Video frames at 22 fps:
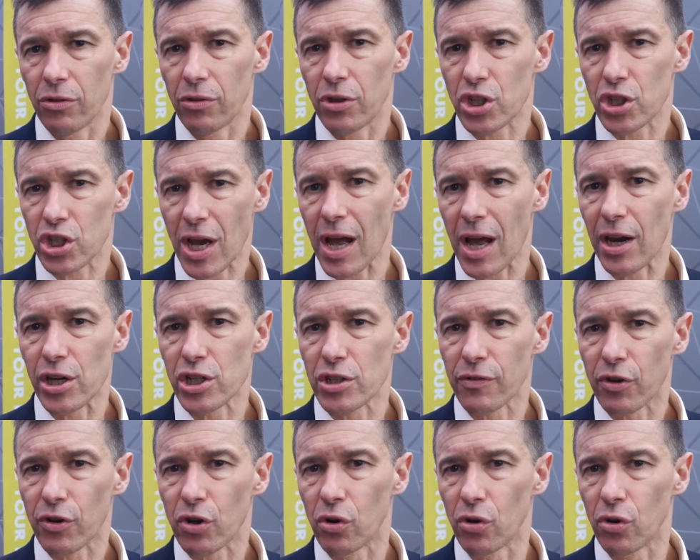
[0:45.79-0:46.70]
The
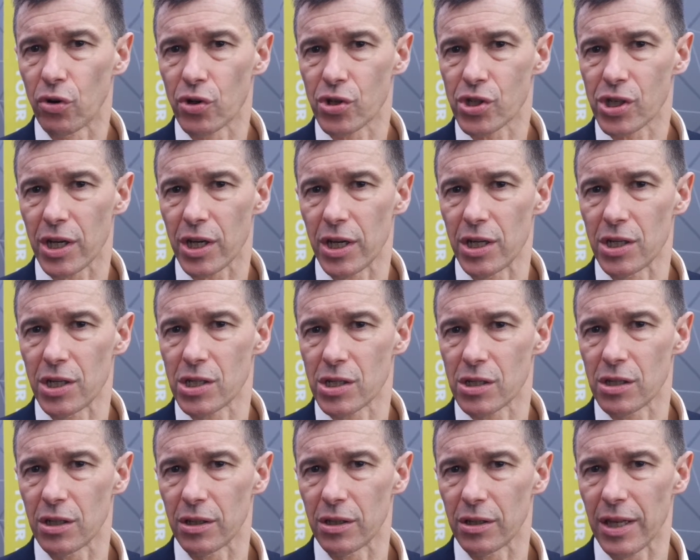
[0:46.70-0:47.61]
challenge, of course,
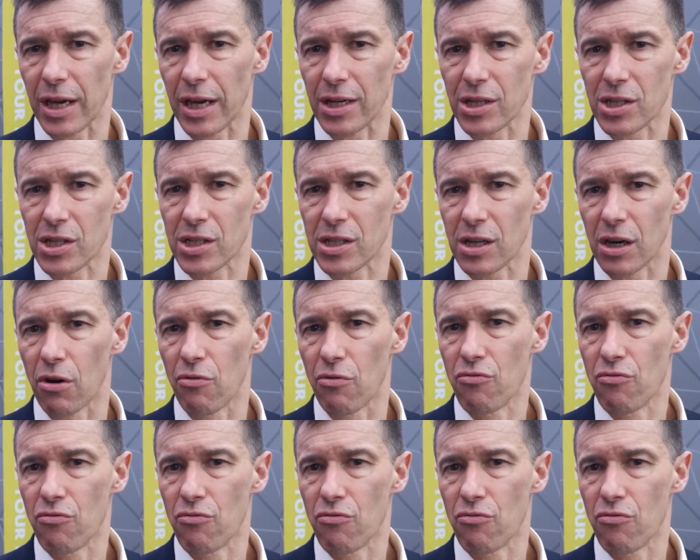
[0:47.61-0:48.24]
is that is still